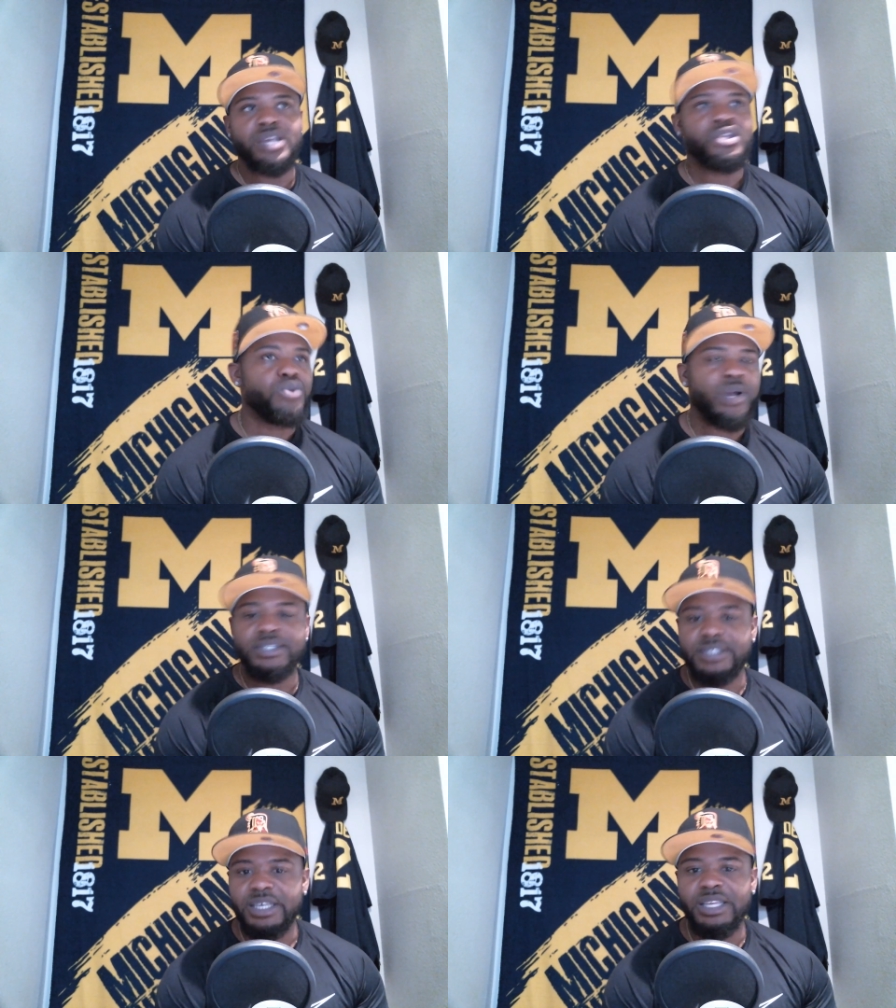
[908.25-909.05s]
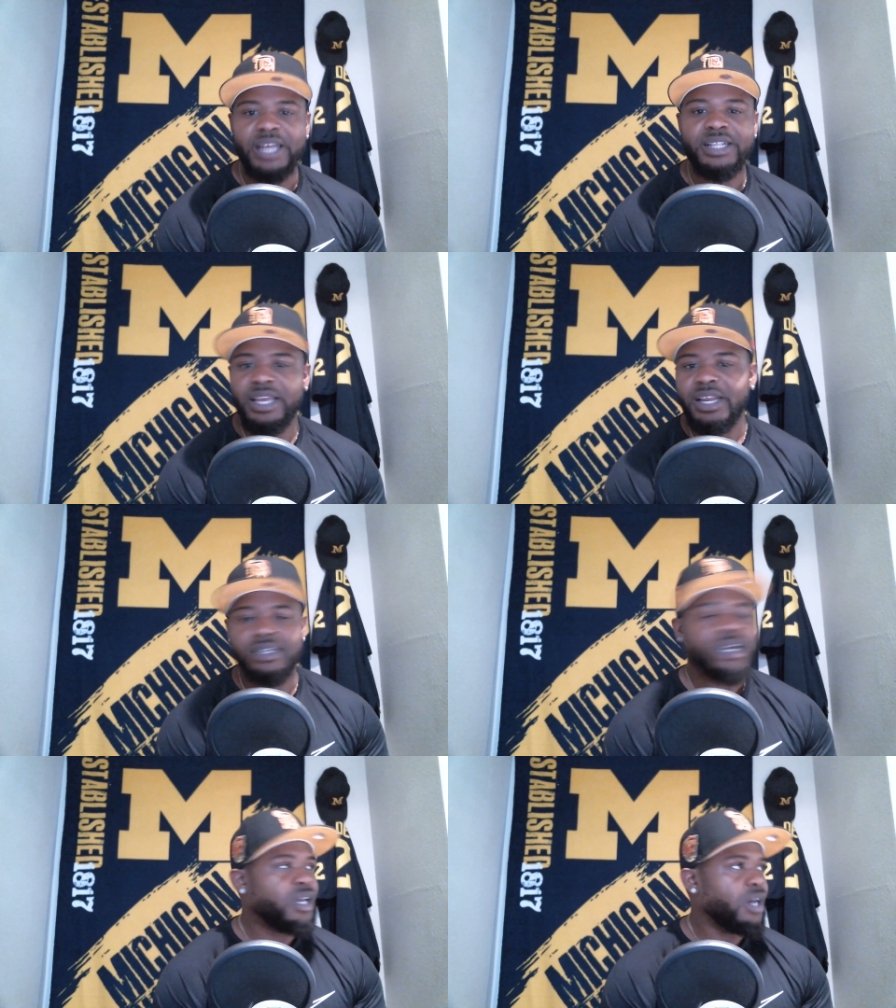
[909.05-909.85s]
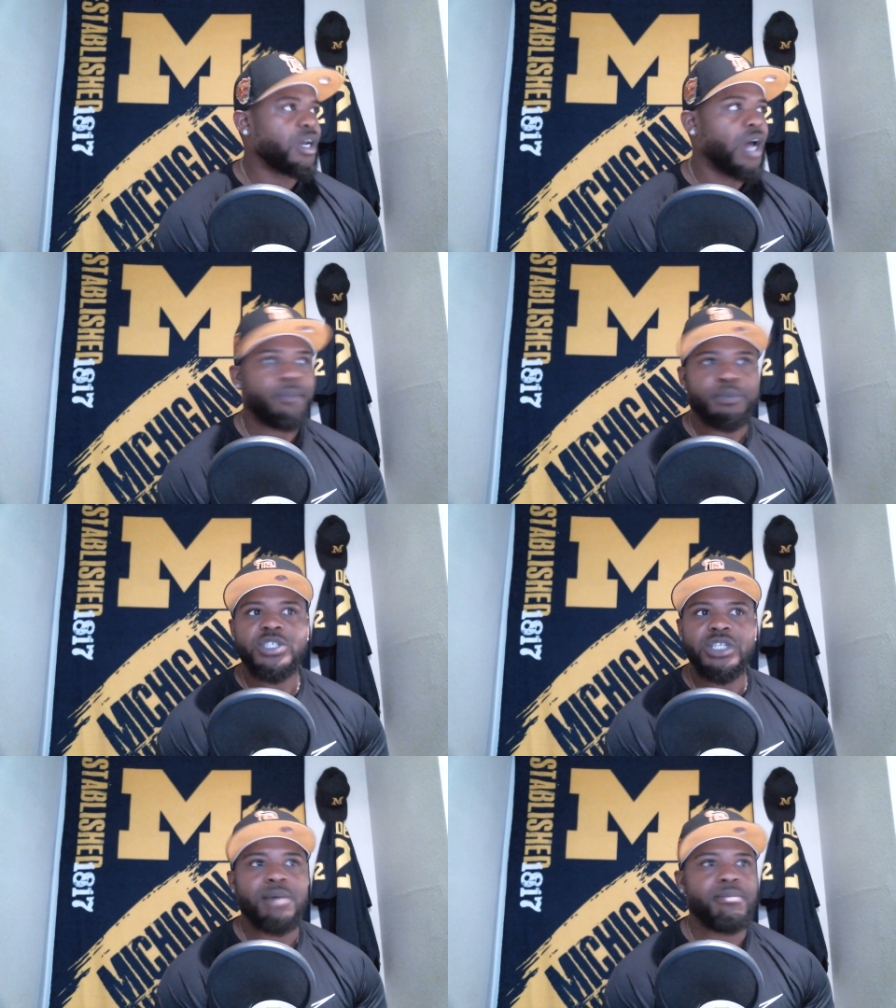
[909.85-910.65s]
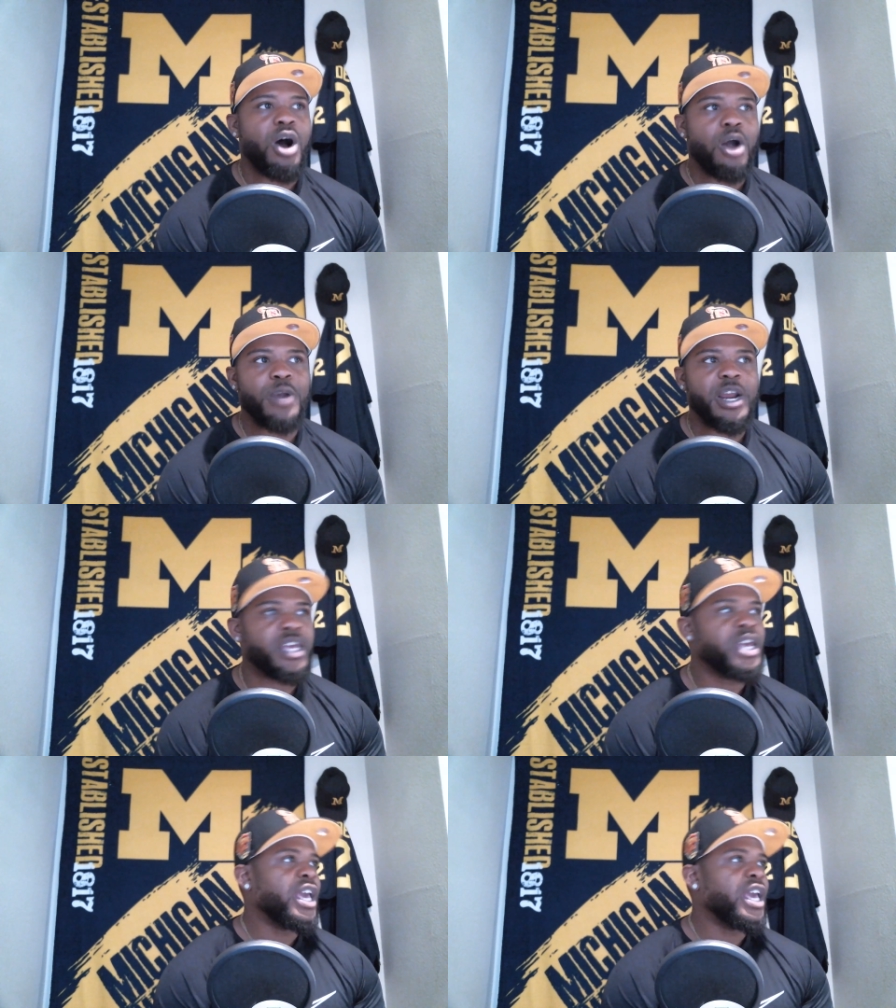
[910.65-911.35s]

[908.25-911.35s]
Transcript: and USC like they done accomplished something already.